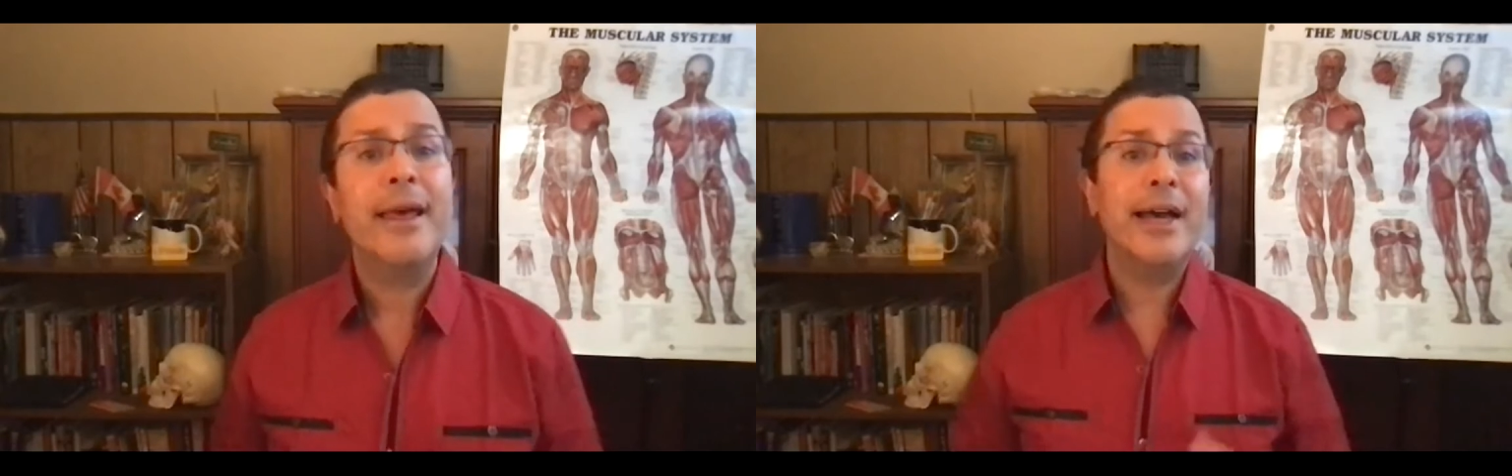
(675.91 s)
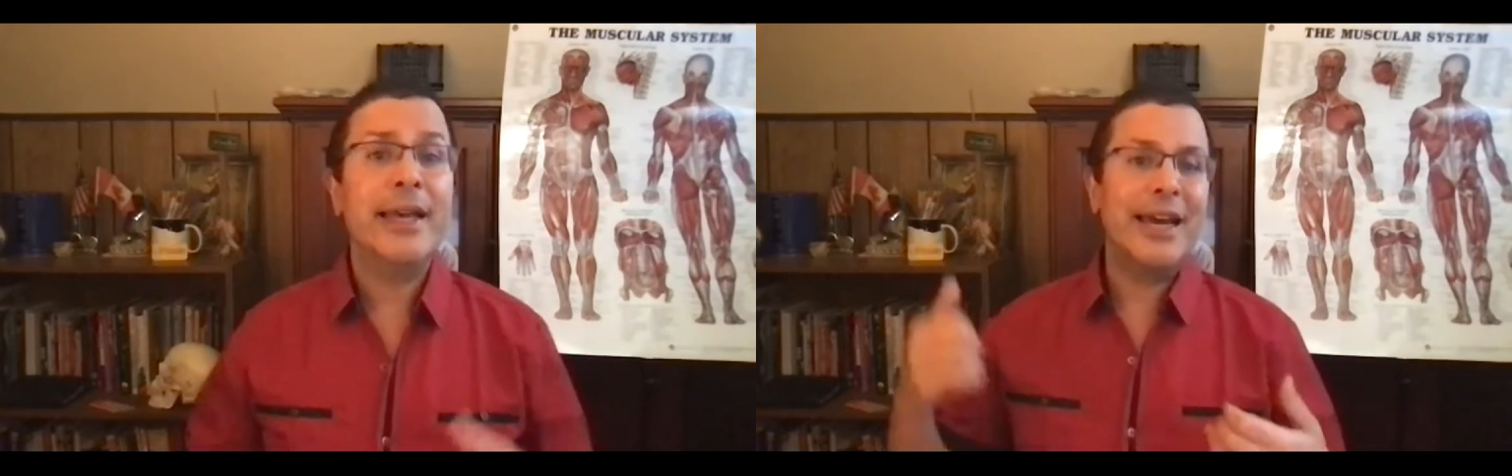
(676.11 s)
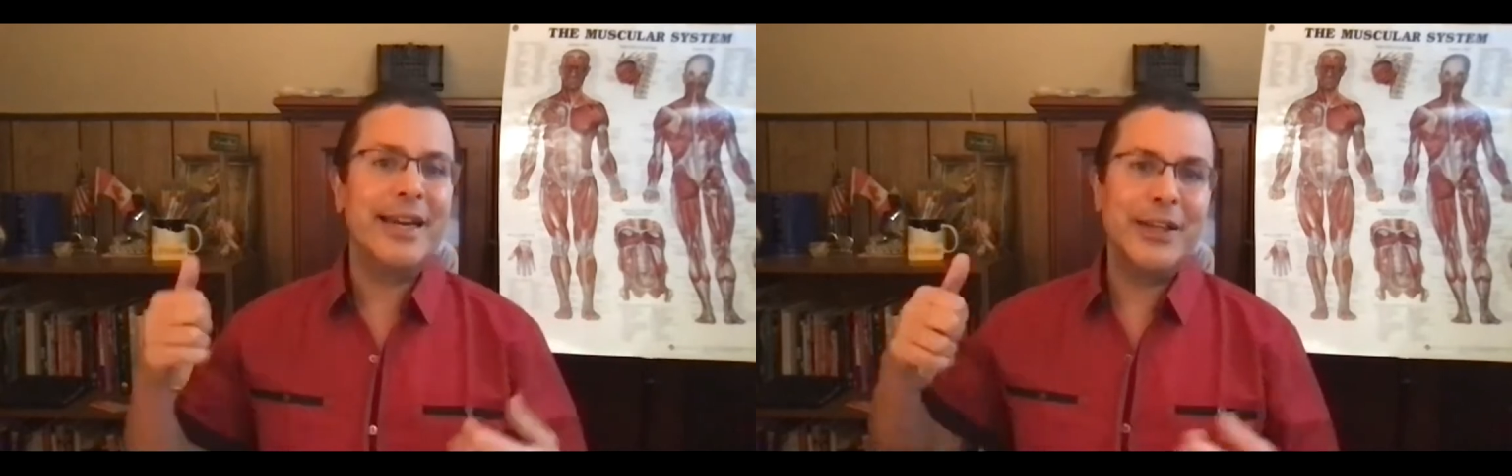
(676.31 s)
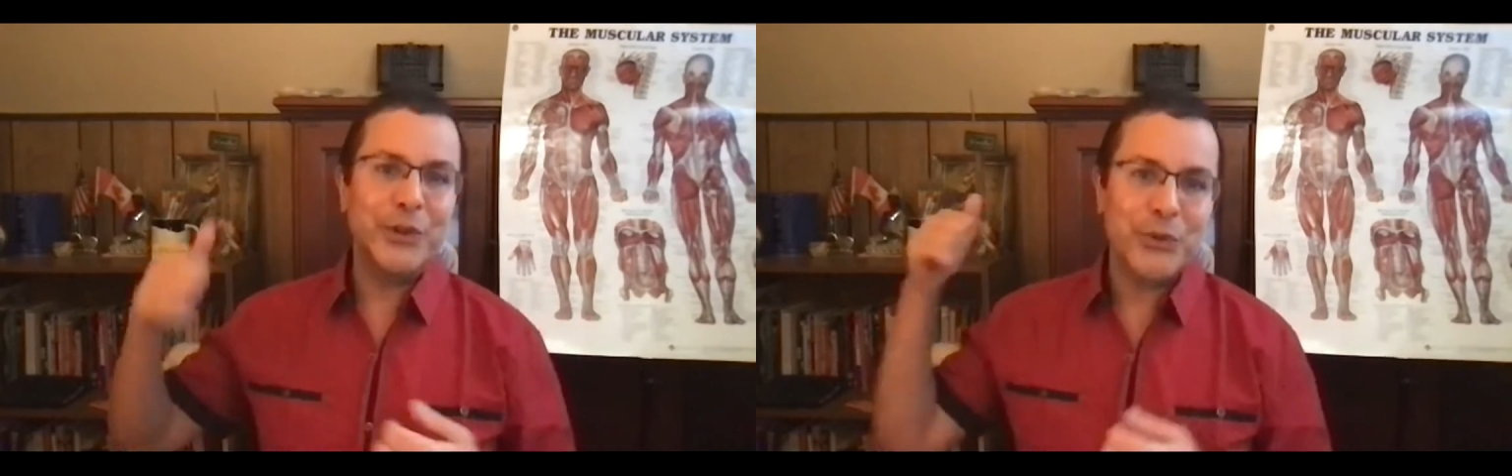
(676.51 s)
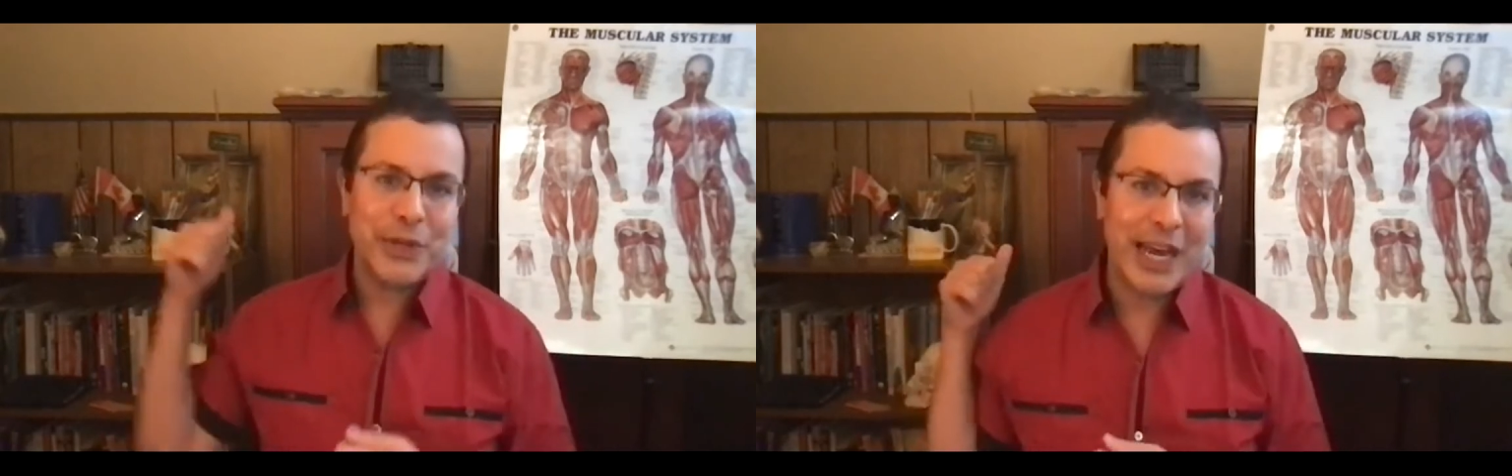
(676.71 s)
again, I
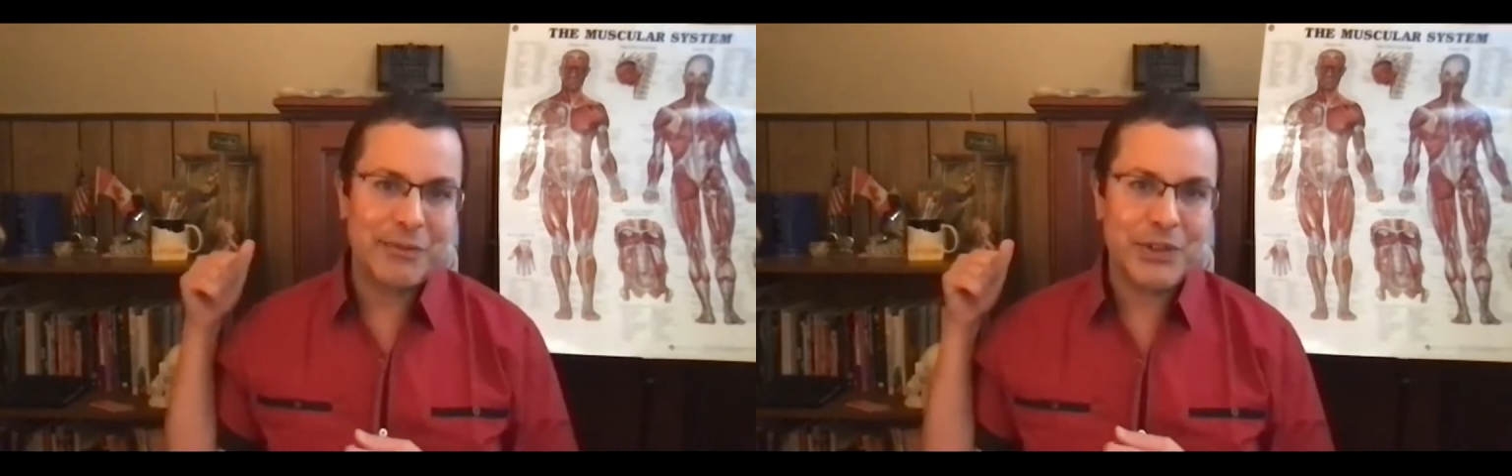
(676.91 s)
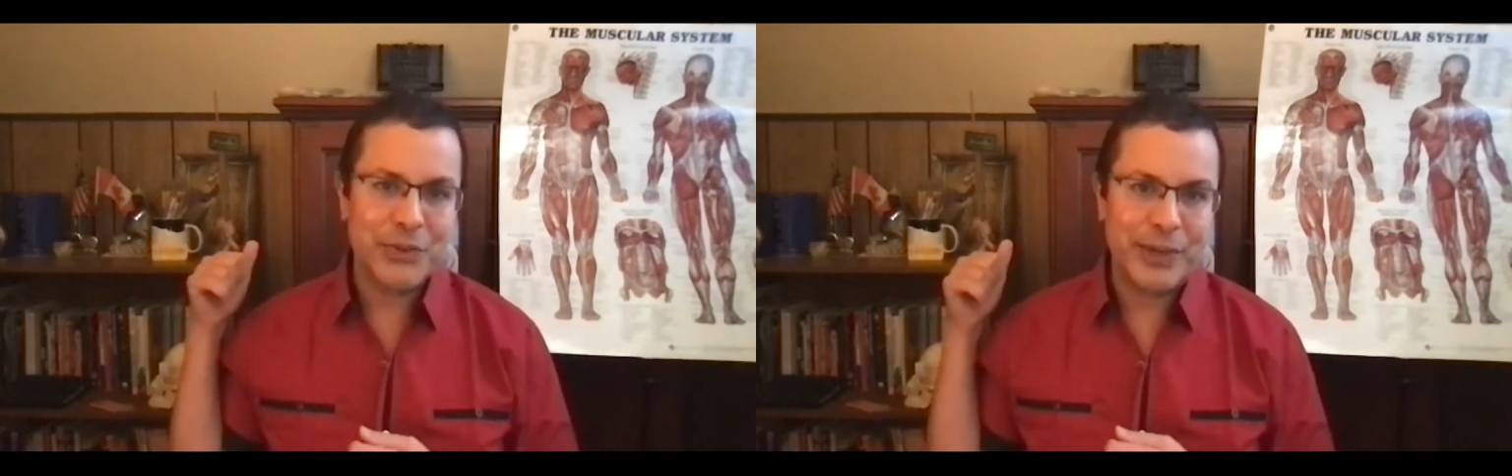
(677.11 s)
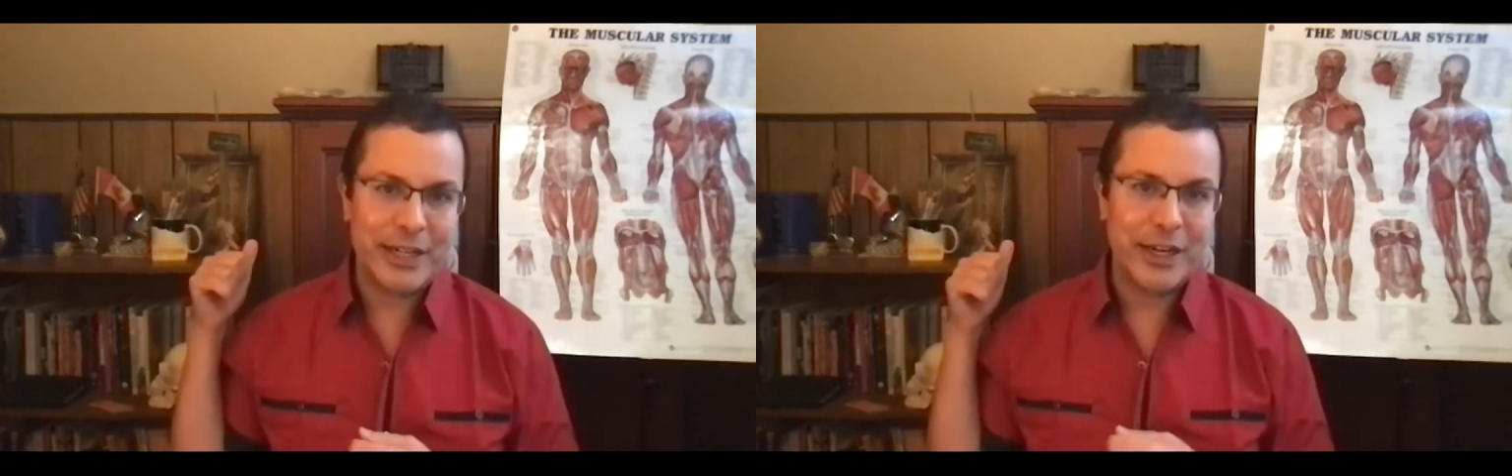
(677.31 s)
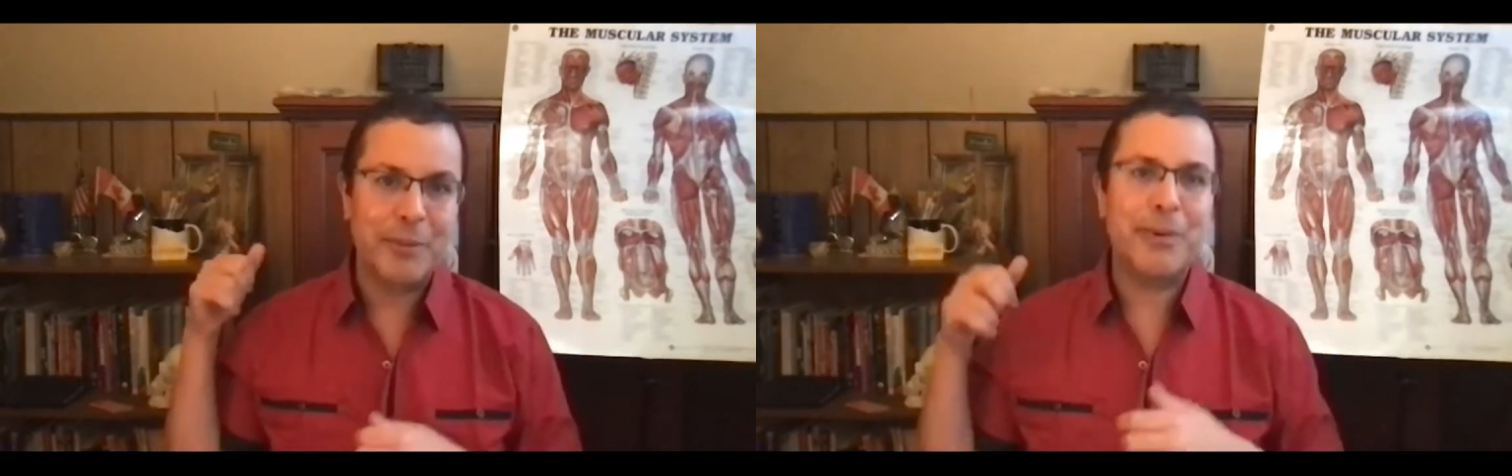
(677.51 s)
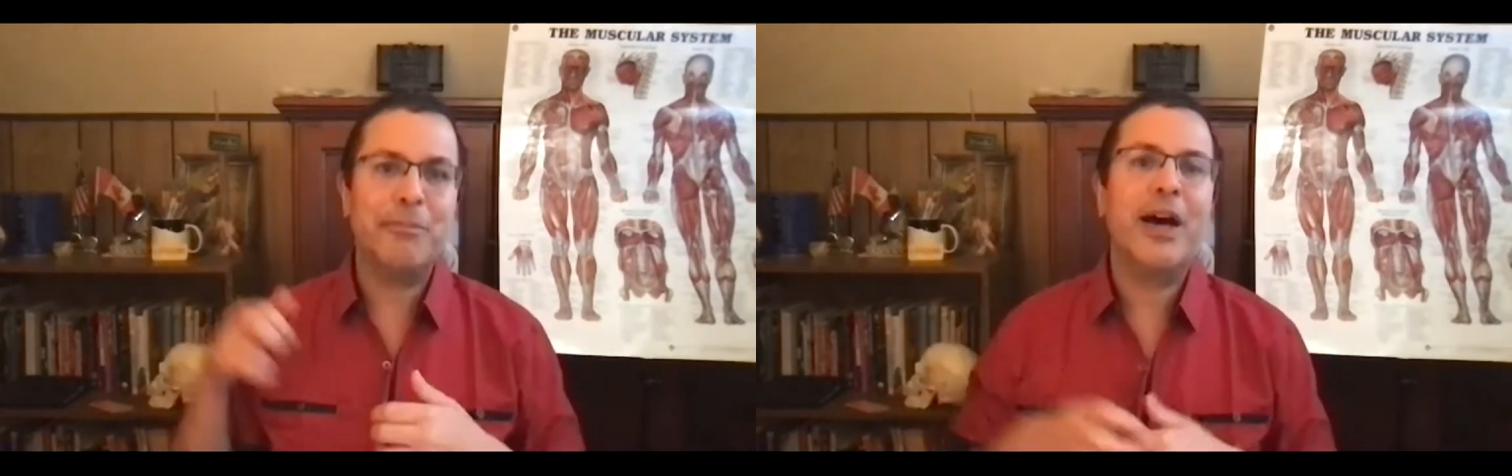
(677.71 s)
usually have this written
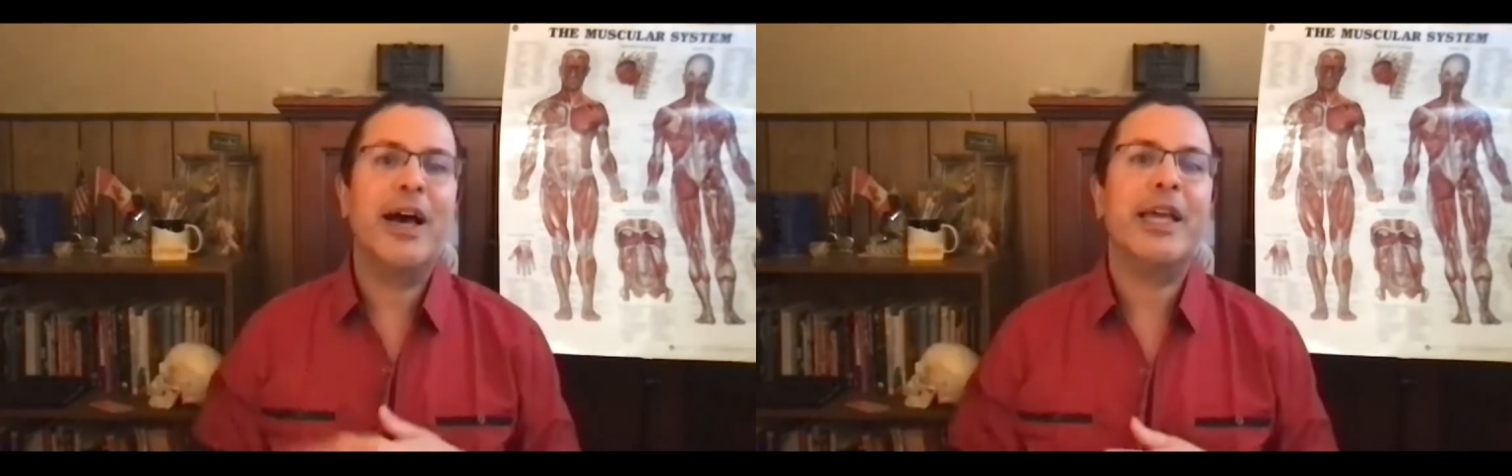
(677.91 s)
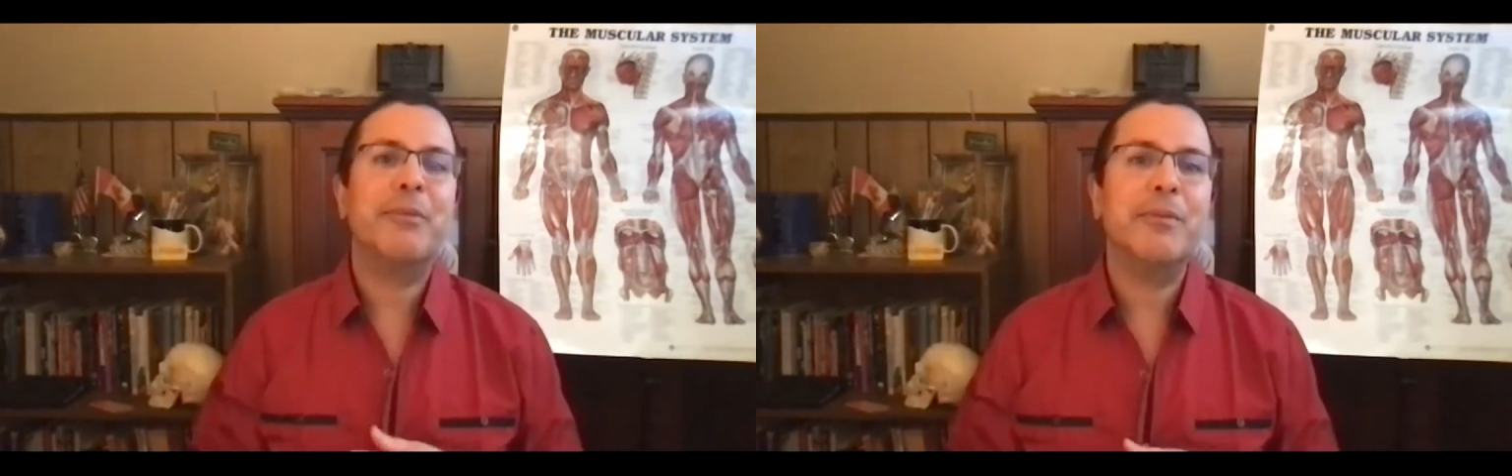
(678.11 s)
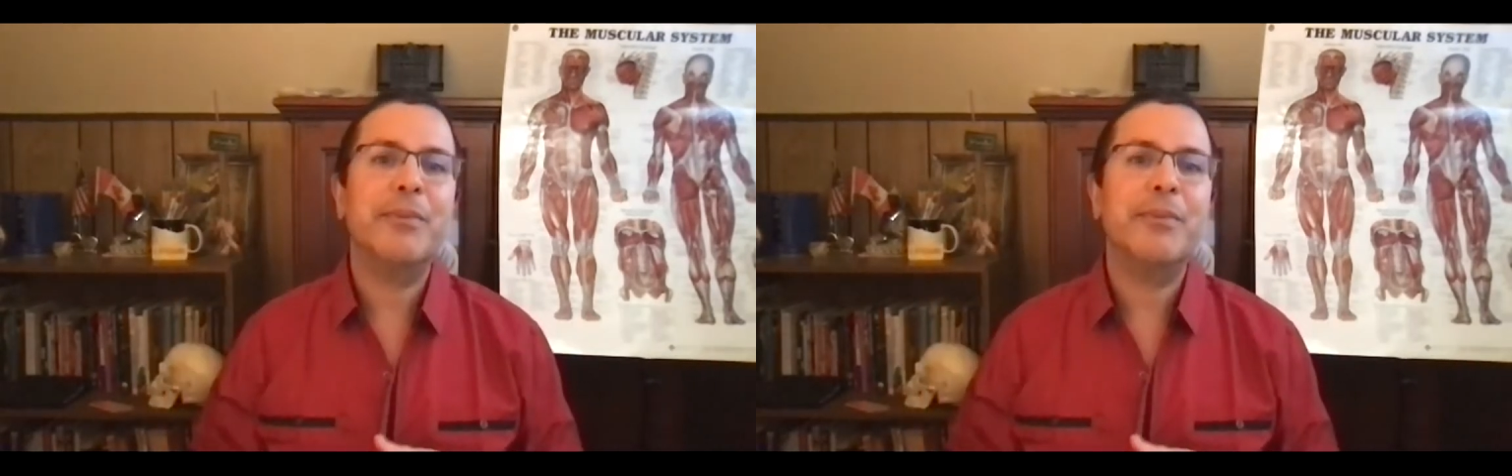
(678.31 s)
up behind me,